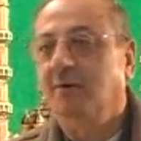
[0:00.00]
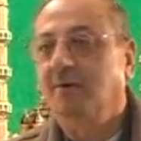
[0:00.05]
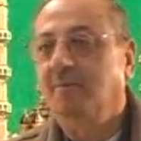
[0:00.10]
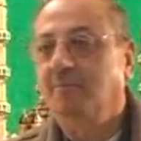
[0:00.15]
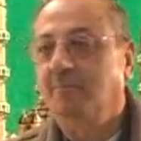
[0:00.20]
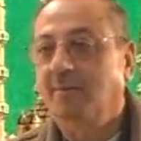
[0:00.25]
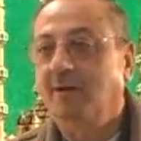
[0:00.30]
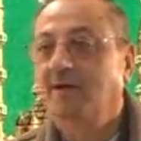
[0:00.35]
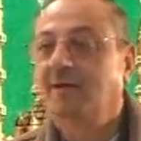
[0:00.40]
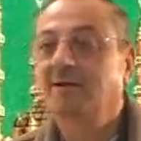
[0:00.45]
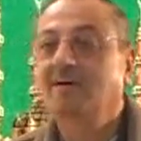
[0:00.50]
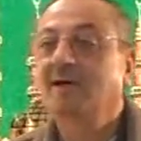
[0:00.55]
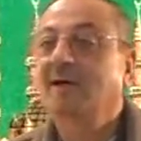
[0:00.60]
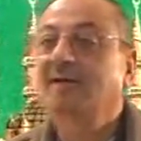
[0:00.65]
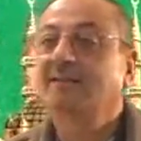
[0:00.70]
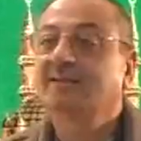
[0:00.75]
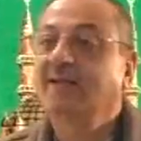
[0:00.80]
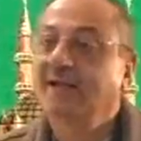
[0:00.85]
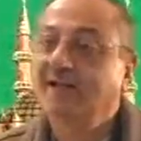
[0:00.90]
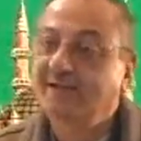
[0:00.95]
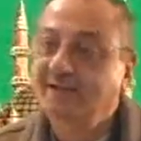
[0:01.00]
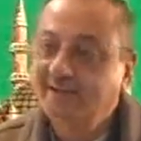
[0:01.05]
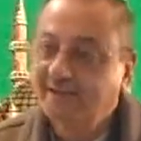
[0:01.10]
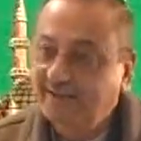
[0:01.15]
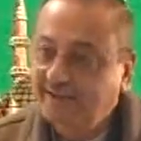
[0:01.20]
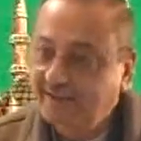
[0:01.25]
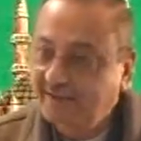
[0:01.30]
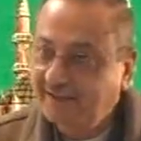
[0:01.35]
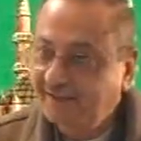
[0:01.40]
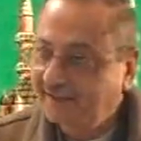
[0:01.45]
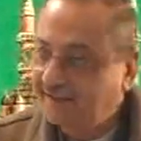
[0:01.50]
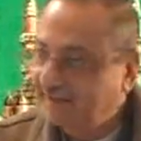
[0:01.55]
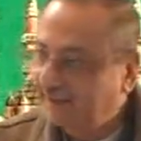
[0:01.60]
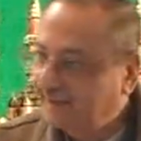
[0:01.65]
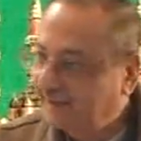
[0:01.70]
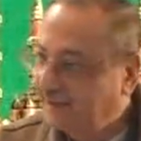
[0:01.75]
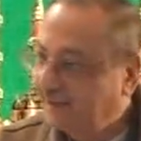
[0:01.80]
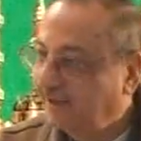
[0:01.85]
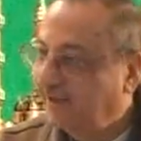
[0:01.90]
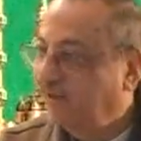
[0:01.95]
maq'adaini.
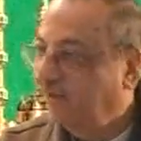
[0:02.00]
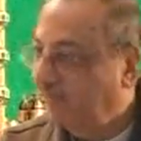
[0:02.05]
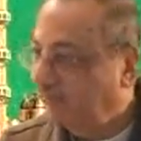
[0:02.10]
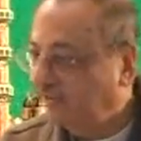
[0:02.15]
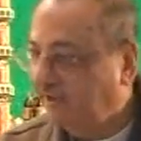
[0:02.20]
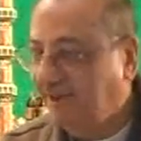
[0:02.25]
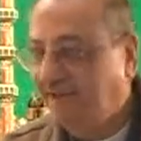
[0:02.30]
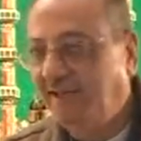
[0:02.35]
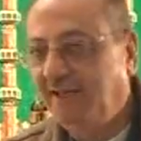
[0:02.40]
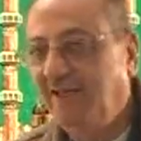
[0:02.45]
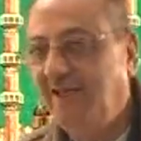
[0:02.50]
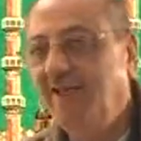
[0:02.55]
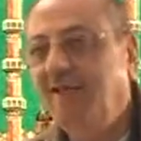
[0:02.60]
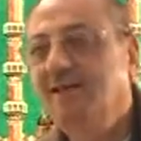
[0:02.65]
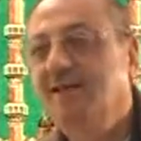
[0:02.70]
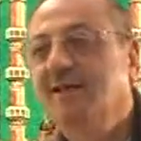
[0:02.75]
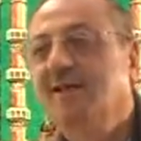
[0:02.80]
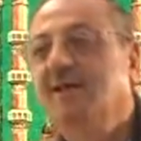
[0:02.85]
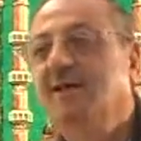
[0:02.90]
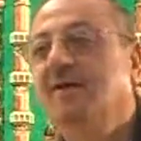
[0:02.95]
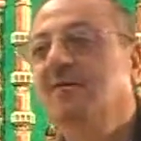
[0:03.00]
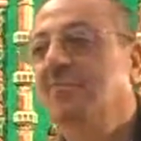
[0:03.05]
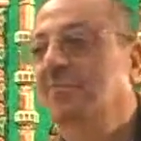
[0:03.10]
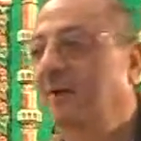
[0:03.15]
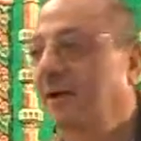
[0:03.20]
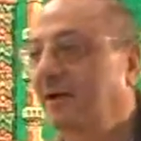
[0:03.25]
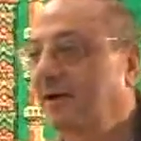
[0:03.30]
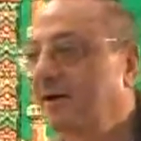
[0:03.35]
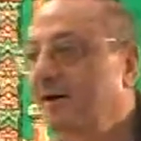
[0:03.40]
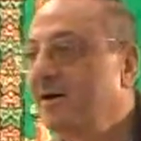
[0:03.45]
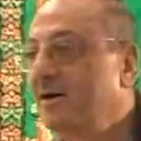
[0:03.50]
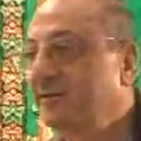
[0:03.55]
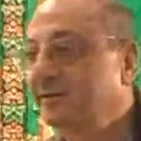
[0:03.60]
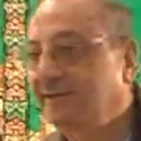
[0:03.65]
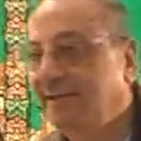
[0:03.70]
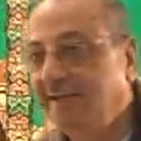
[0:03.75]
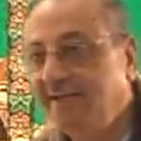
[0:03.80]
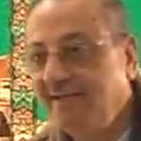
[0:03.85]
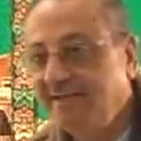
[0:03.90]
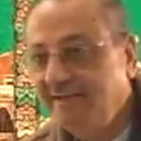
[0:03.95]
Fi
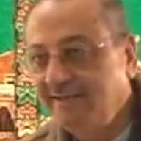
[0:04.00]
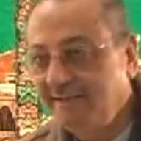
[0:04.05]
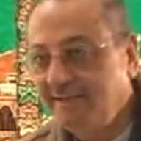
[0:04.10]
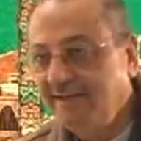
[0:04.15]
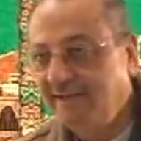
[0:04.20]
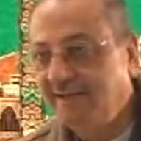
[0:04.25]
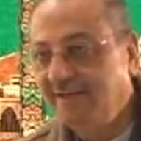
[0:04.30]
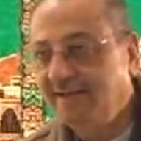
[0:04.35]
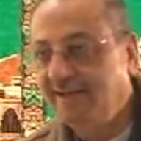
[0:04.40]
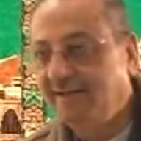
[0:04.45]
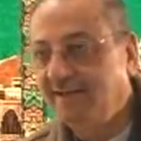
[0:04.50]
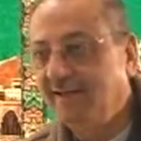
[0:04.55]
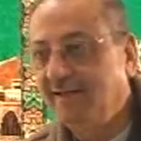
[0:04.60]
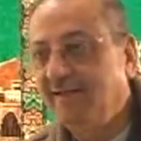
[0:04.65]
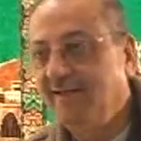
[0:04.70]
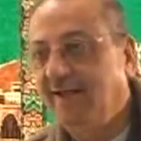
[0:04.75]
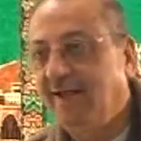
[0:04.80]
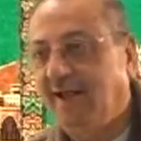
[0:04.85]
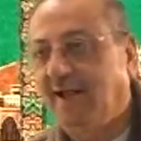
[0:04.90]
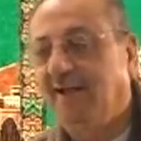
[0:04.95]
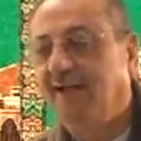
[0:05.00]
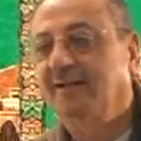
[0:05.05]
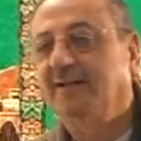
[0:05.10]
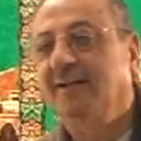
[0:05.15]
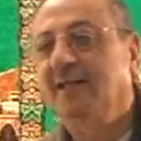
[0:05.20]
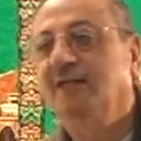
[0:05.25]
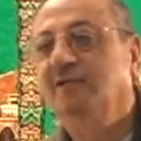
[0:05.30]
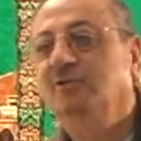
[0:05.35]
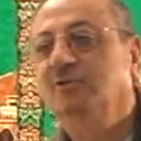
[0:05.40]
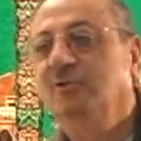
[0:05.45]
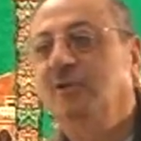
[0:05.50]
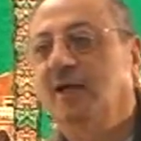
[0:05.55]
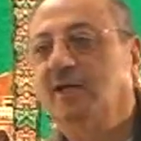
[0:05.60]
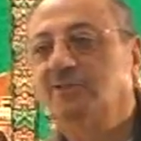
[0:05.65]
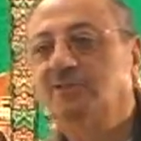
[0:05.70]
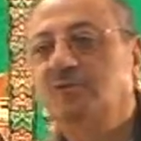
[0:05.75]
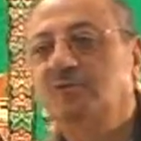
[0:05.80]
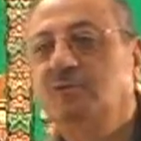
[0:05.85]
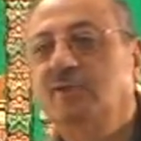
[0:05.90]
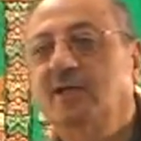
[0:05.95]
maq'adaini. And then as
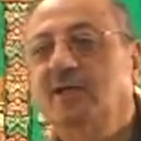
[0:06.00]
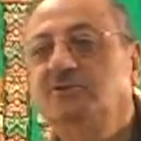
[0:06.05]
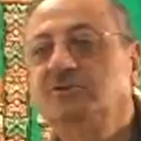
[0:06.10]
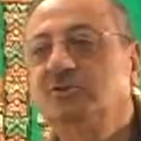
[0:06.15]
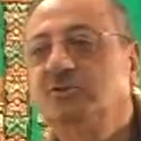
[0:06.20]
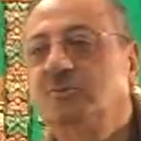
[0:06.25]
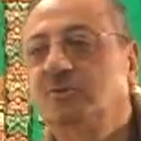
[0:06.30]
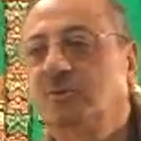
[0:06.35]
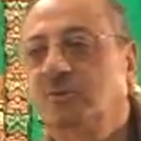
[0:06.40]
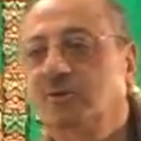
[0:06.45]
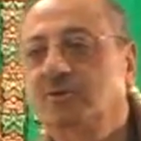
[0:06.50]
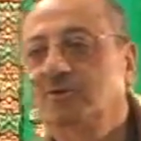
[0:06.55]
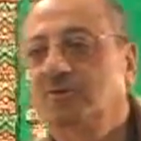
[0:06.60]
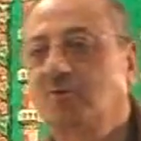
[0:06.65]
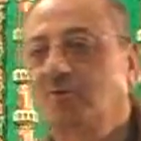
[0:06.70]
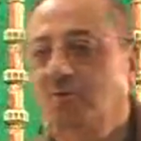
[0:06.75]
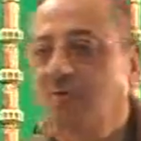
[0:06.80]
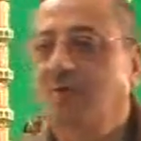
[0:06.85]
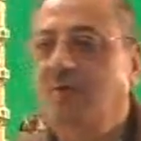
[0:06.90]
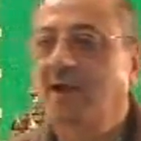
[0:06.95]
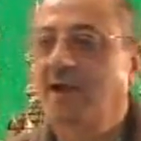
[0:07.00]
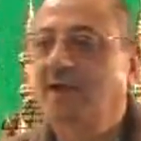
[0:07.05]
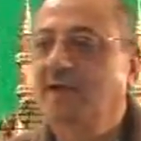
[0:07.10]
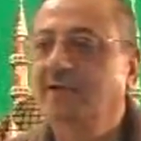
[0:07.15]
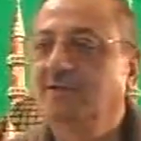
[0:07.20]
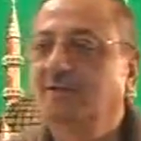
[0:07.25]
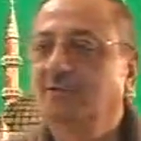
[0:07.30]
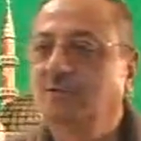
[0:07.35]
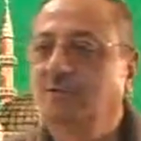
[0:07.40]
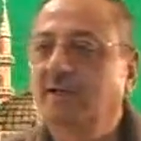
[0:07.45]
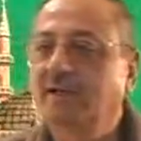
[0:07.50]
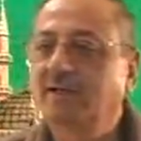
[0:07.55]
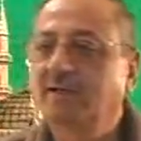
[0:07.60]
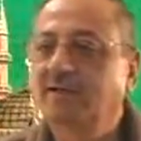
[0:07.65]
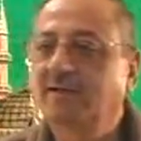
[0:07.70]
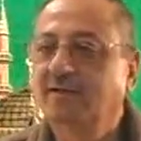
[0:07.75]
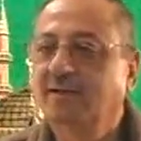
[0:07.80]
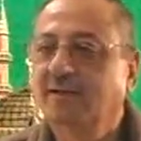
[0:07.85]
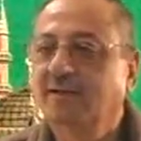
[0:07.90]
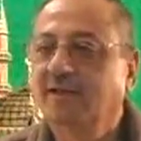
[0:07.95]
soon as you put huma into it,
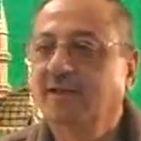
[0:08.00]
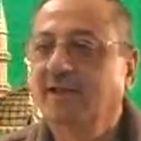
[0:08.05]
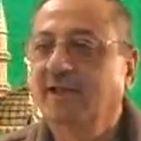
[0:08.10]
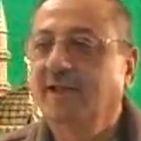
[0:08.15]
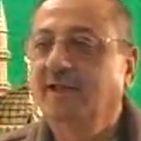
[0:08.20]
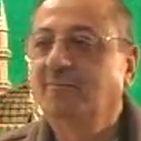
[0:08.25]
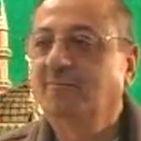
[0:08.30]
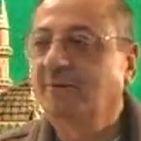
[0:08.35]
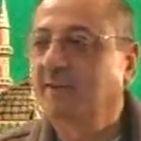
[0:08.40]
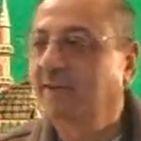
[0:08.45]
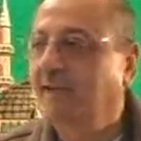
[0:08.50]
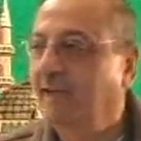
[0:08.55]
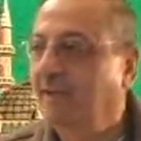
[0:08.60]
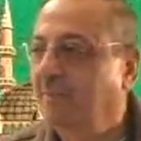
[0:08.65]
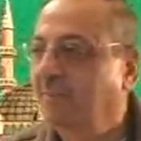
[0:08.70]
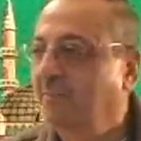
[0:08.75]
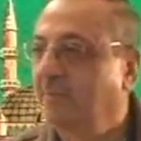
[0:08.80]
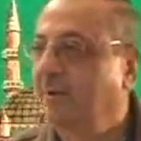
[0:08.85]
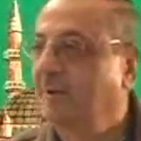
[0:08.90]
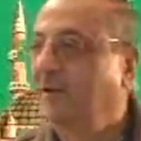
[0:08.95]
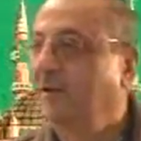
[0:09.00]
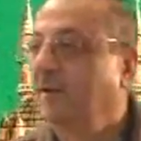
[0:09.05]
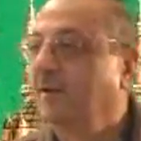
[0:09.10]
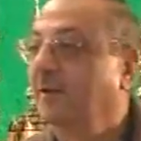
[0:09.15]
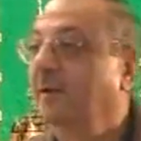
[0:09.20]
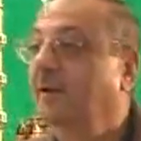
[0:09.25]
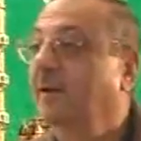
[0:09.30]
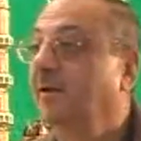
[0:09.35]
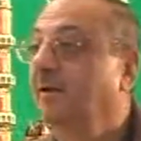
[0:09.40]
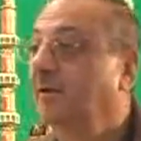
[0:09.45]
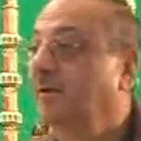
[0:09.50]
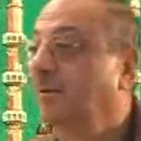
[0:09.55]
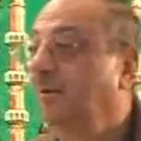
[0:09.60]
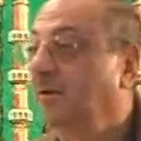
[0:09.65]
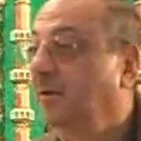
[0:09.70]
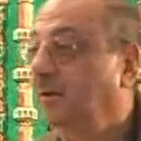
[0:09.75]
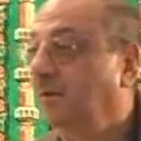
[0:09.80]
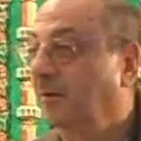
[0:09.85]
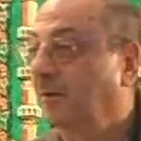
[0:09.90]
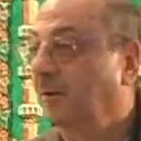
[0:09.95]
it became
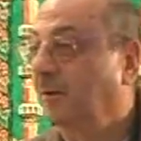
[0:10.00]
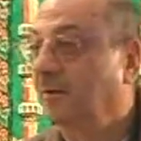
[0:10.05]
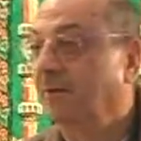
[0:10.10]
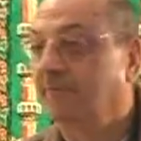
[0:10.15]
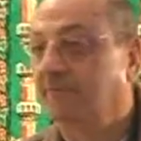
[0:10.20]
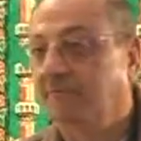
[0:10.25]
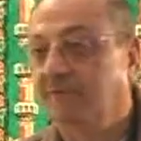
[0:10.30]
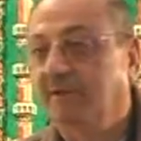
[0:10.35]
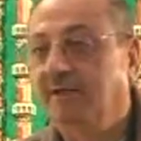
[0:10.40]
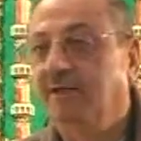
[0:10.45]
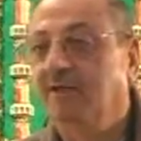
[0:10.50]
fi